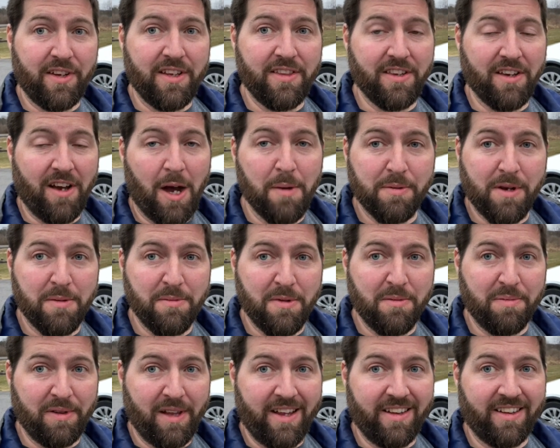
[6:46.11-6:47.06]
in the upcoming
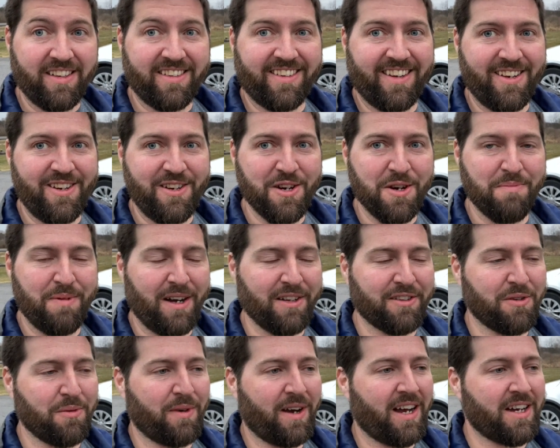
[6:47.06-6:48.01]
playlist that you're
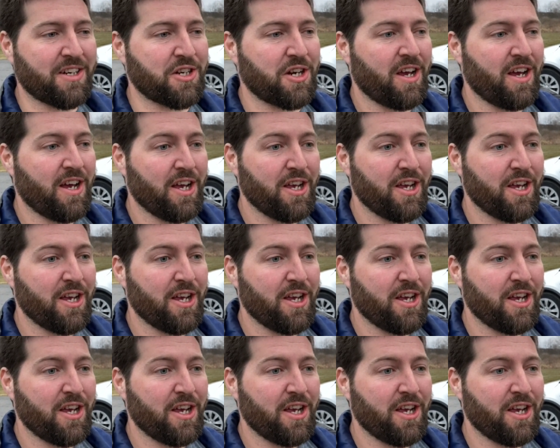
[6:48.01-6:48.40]
about to watch.